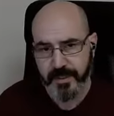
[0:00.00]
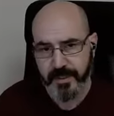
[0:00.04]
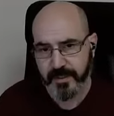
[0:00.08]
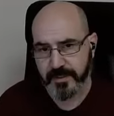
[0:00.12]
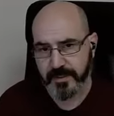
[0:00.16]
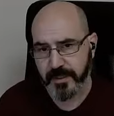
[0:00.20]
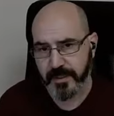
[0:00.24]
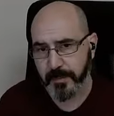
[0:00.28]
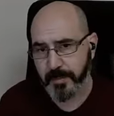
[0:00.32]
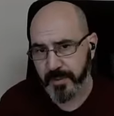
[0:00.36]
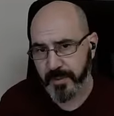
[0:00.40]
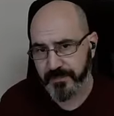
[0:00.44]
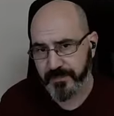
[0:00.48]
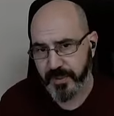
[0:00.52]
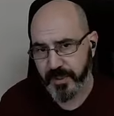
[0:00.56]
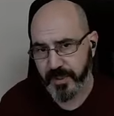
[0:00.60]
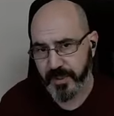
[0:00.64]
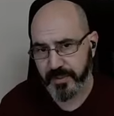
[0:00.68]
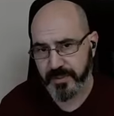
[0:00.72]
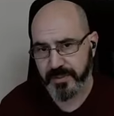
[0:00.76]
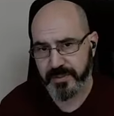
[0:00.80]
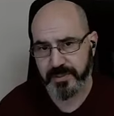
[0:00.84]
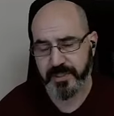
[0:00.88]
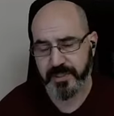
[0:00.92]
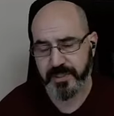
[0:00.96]
A couple of
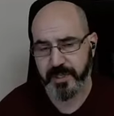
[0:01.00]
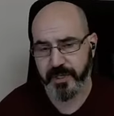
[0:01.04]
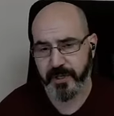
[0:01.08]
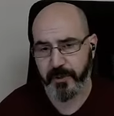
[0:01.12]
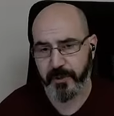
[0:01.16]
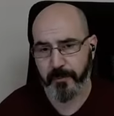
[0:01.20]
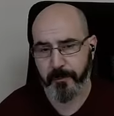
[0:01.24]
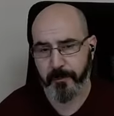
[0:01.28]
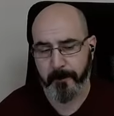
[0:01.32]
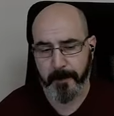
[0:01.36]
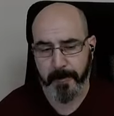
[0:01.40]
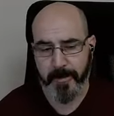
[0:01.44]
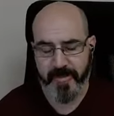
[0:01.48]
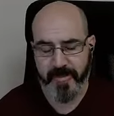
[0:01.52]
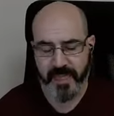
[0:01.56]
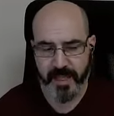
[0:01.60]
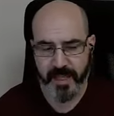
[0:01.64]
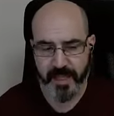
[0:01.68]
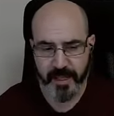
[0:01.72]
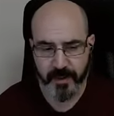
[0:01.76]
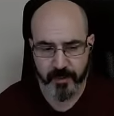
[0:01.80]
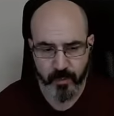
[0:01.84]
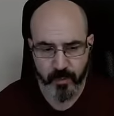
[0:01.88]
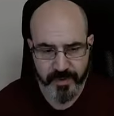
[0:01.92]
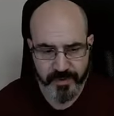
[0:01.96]
years ago,
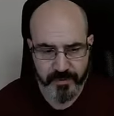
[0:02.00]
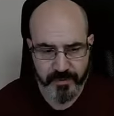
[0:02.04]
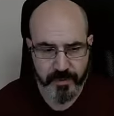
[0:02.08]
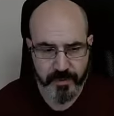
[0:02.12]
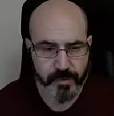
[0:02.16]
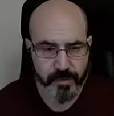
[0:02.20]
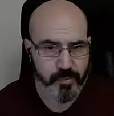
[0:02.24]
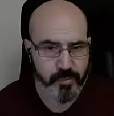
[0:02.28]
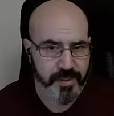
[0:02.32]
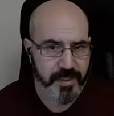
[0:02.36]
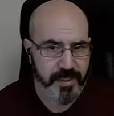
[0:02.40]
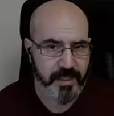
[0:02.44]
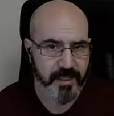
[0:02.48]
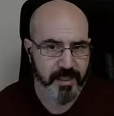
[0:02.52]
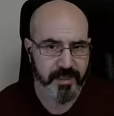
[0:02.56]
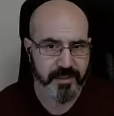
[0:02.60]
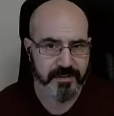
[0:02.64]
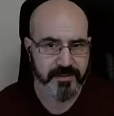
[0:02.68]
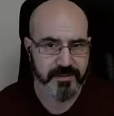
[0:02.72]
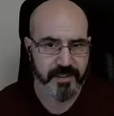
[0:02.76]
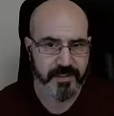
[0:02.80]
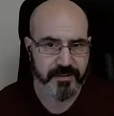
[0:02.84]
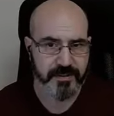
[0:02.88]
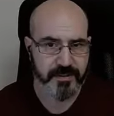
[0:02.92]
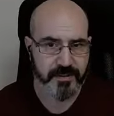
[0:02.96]
we started
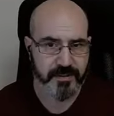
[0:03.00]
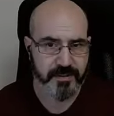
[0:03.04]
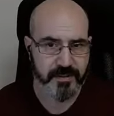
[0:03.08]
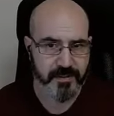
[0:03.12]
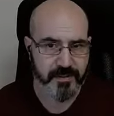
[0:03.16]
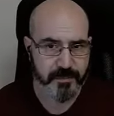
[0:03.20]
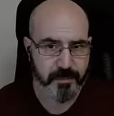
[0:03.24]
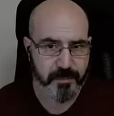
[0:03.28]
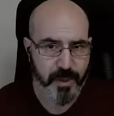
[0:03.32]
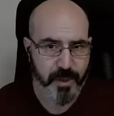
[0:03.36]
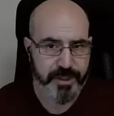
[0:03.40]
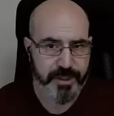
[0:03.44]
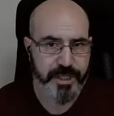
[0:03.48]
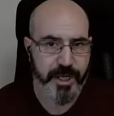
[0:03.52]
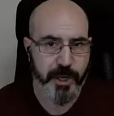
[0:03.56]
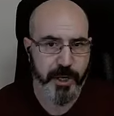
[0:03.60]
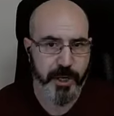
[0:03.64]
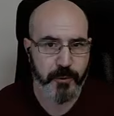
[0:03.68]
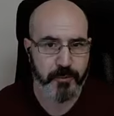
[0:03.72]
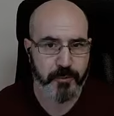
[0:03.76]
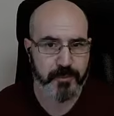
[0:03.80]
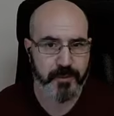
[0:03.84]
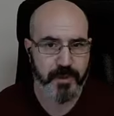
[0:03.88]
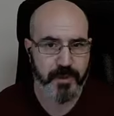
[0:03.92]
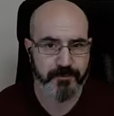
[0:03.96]
realizing that the smart
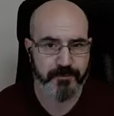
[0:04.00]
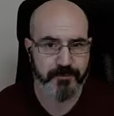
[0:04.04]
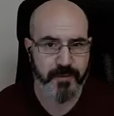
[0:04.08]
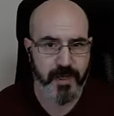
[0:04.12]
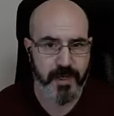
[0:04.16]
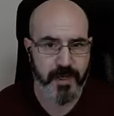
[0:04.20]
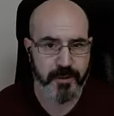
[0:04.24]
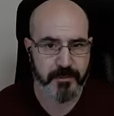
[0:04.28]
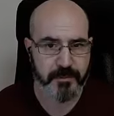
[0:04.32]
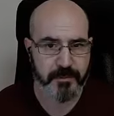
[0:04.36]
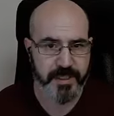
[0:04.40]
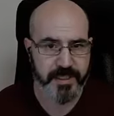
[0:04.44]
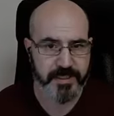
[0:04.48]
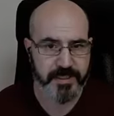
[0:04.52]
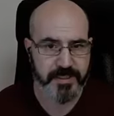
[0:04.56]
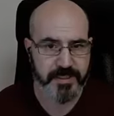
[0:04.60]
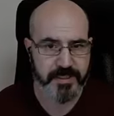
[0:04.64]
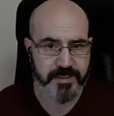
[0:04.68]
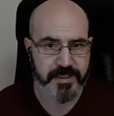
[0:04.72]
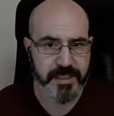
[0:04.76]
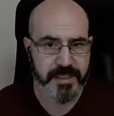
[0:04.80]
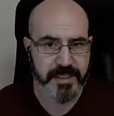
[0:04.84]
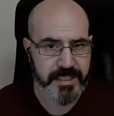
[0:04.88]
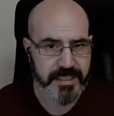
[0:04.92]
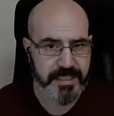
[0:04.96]
home environment
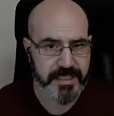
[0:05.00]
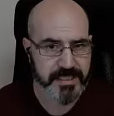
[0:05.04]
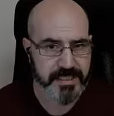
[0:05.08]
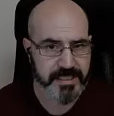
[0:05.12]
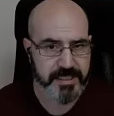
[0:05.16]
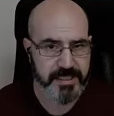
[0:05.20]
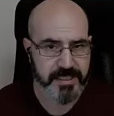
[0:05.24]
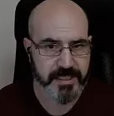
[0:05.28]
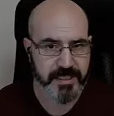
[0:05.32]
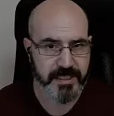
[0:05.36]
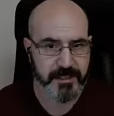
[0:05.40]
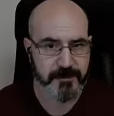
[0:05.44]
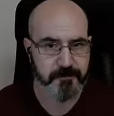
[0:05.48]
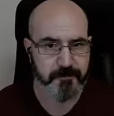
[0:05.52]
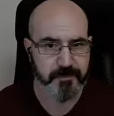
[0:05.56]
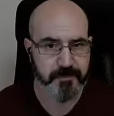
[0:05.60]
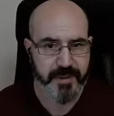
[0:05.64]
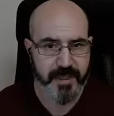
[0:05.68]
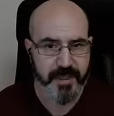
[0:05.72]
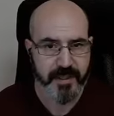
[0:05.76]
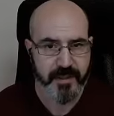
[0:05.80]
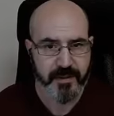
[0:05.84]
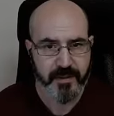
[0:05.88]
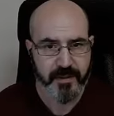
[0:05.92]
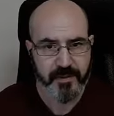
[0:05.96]
needed
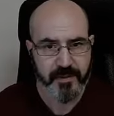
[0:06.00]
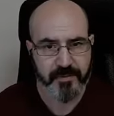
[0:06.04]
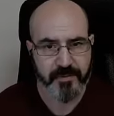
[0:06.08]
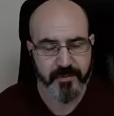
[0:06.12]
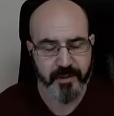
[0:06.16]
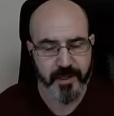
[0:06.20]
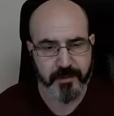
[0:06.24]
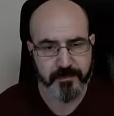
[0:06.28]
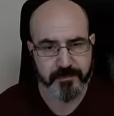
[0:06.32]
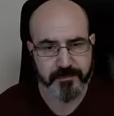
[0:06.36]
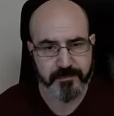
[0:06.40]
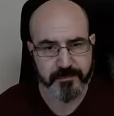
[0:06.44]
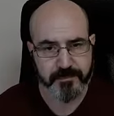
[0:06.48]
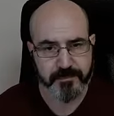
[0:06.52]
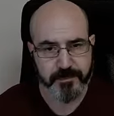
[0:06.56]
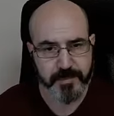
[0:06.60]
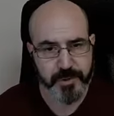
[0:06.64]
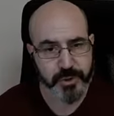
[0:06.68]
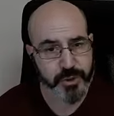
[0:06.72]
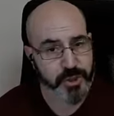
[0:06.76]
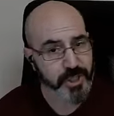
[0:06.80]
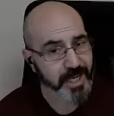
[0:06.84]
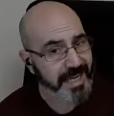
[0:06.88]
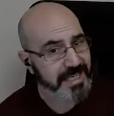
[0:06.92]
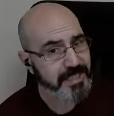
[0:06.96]
some
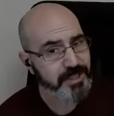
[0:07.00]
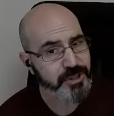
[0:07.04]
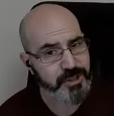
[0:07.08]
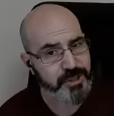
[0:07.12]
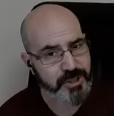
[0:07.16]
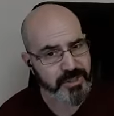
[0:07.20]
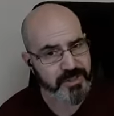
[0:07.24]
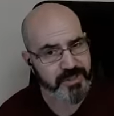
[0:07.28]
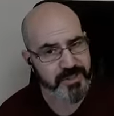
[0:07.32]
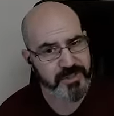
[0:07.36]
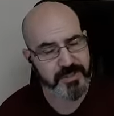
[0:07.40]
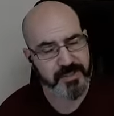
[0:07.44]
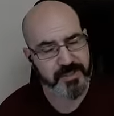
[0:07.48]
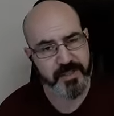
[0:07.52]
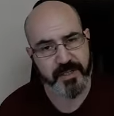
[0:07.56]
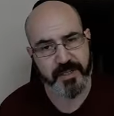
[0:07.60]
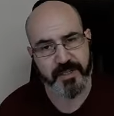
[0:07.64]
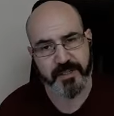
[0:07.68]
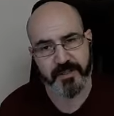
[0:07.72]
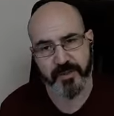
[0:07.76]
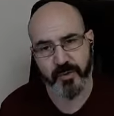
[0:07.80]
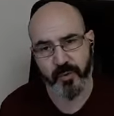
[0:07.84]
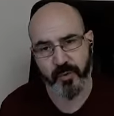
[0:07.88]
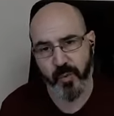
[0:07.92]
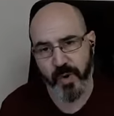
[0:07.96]
changes
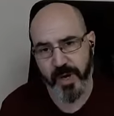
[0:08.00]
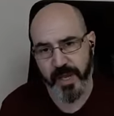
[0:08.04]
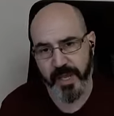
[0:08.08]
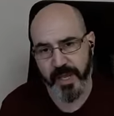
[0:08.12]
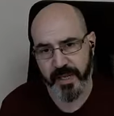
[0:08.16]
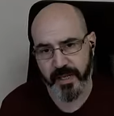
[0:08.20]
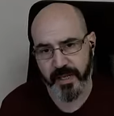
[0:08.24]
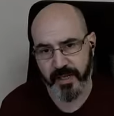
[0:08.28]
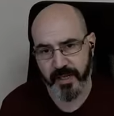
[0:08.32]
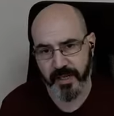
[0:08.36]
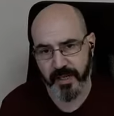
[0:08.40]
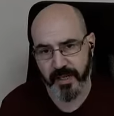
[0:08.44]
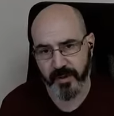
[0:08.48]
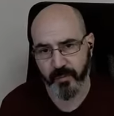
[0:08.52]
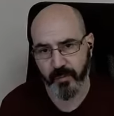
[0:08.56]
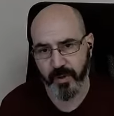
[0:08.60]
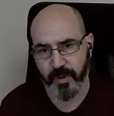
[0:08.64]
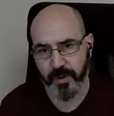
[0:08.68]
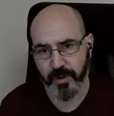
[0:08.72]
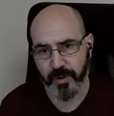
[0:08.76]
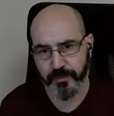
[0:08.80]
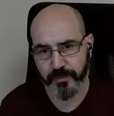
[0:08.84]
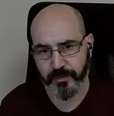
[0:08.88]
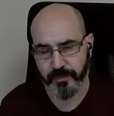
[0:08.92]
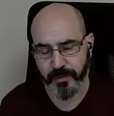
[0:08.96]
in the way it
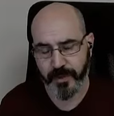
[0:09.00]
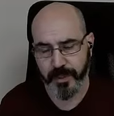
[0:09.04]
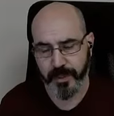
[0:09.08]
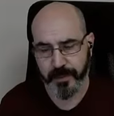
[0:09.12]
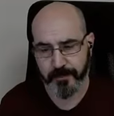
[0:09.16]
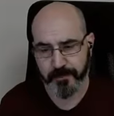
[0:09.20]
was